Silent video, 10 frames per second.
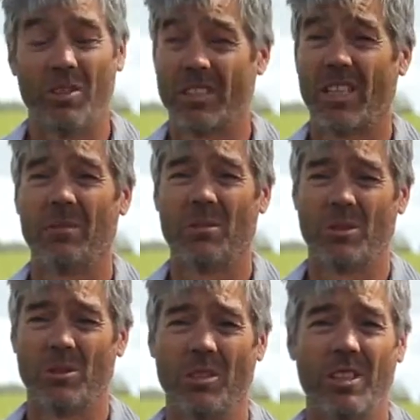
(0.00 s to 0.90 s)
the same
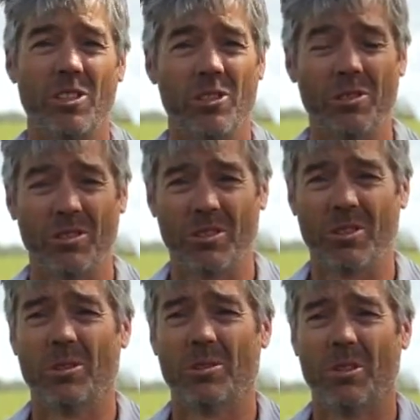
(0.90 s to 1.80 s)
sort of issues and
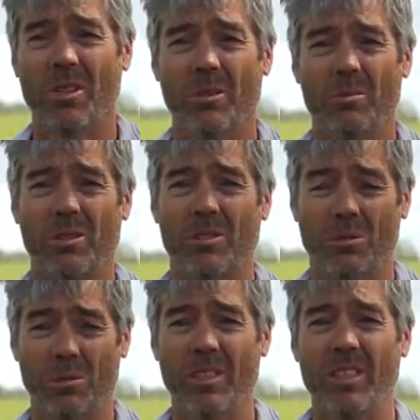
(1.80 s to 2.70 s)
soil types to
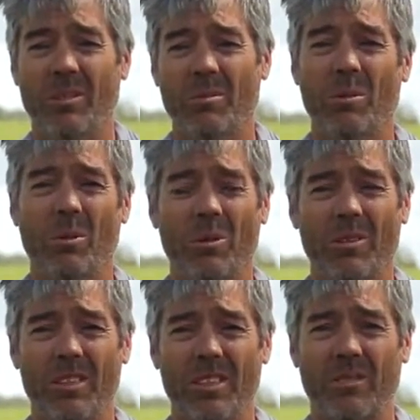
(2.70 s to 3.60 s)
really get on board
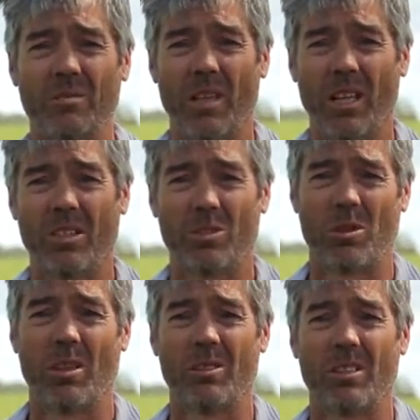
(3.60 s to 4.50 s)
on this
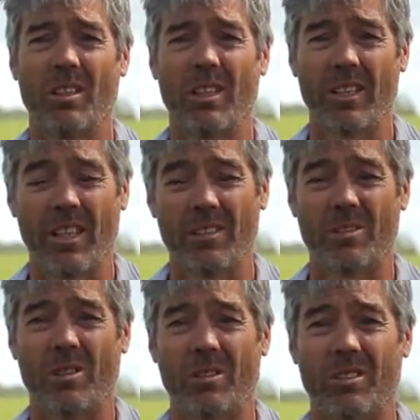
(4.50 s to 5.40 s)
trial site and other
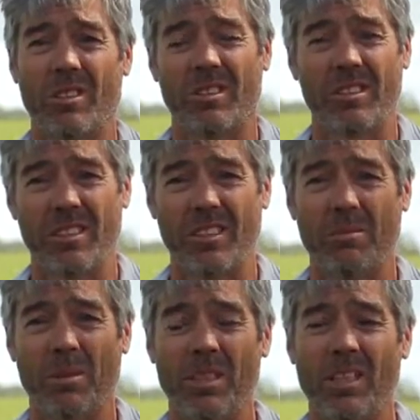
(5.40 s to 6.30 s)
trial sites that are
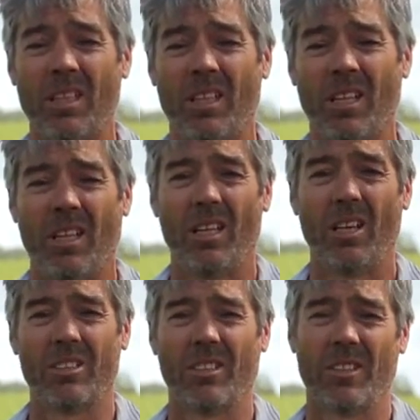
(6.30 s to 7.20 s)
similar,
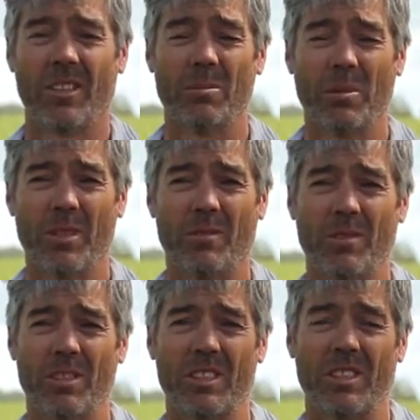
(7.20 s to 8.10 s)
because I think the
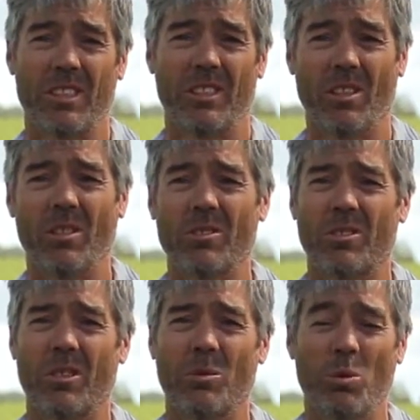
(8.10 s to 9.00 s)
benefits in the long
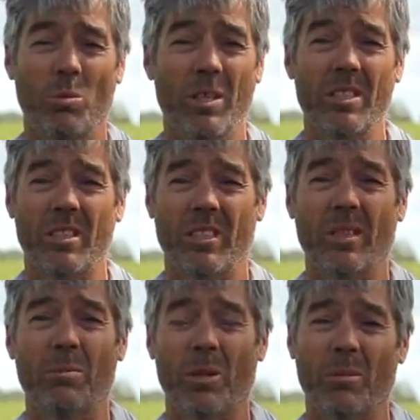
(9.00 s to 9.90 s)
term will be to
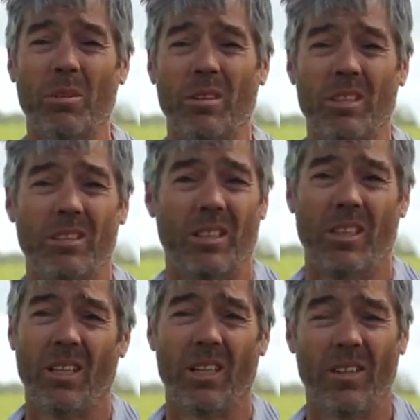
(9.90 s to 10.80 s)
their bottom line,
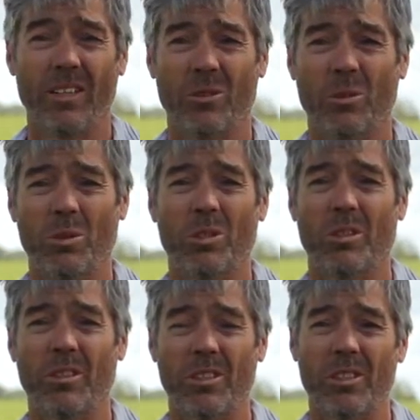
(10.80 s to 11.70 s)
and that's all we're
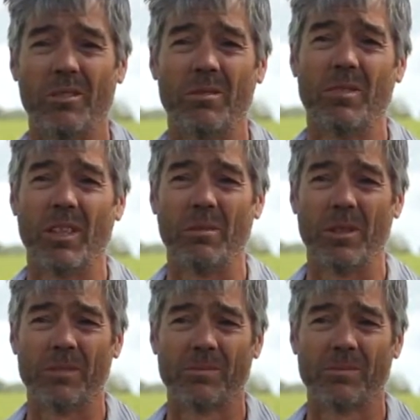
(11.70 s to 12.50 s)
trying to achieve in farming.